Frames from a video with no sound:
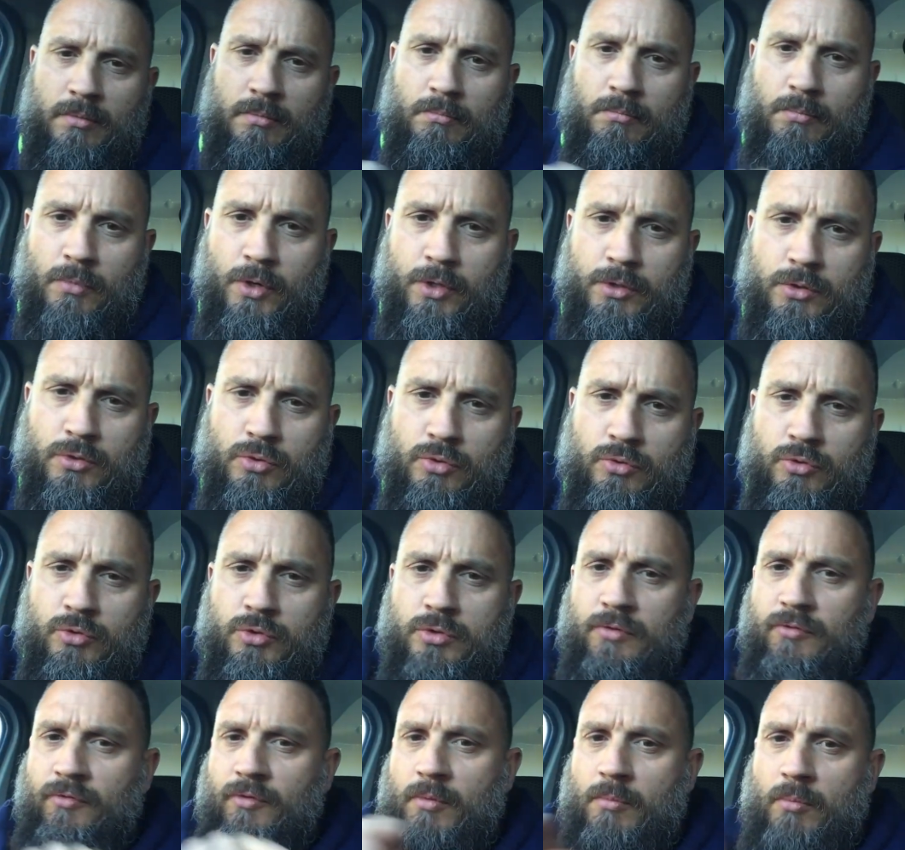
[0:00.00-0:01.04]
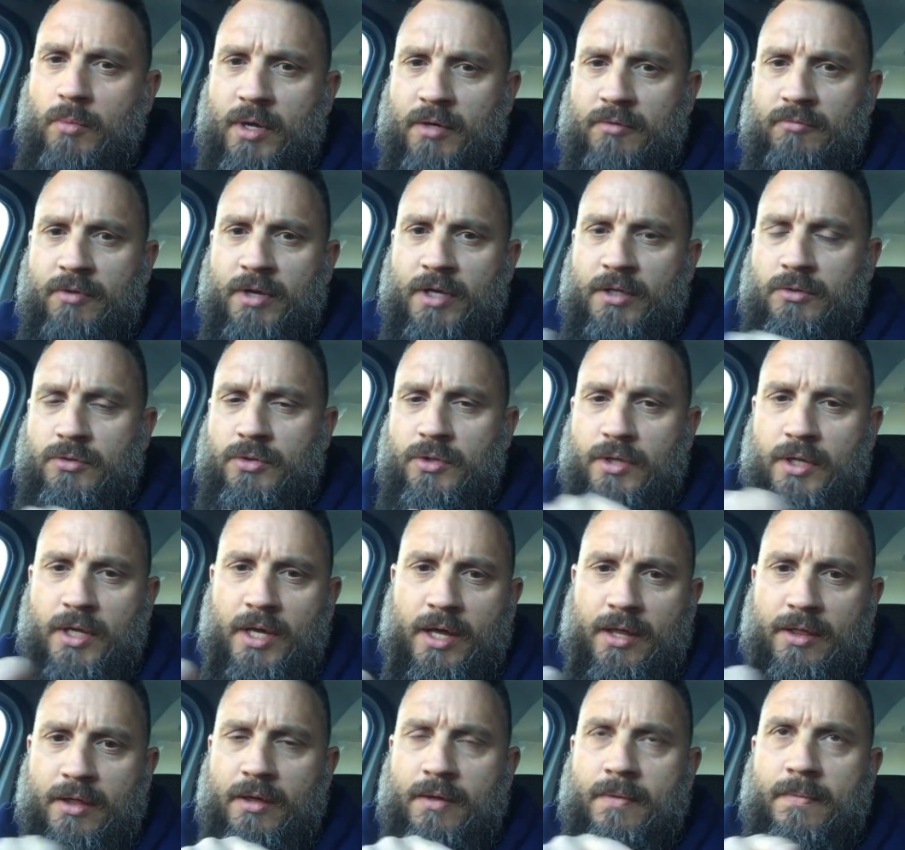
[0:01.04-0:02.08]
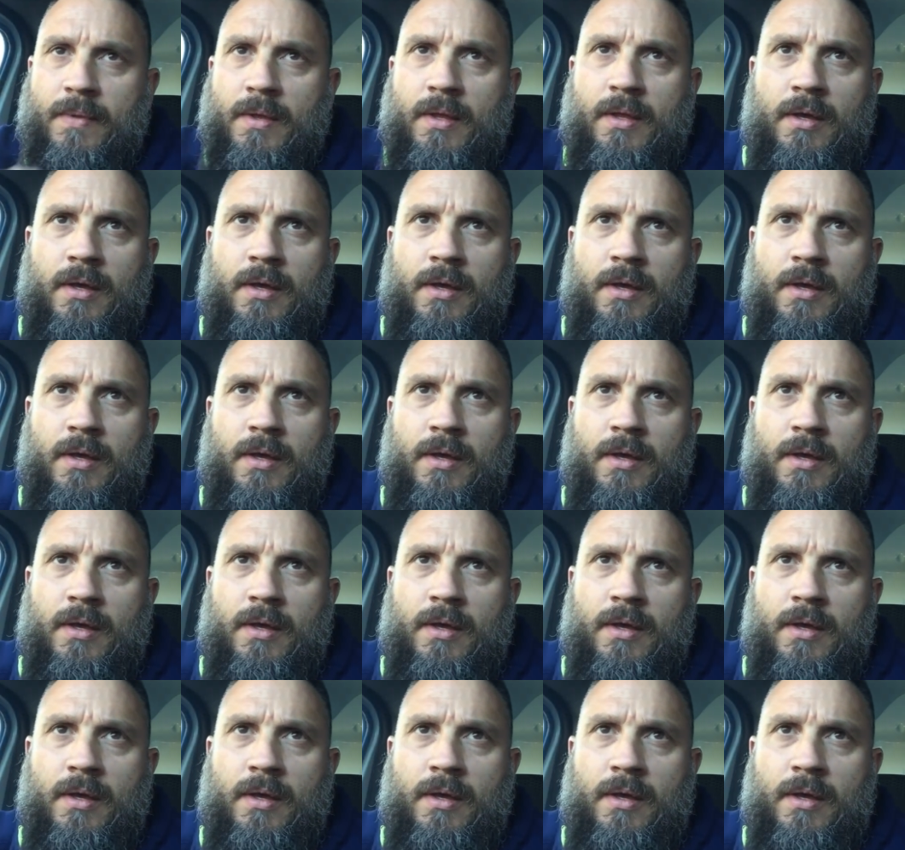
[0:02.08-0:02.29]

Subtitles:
my tools from one van to the other.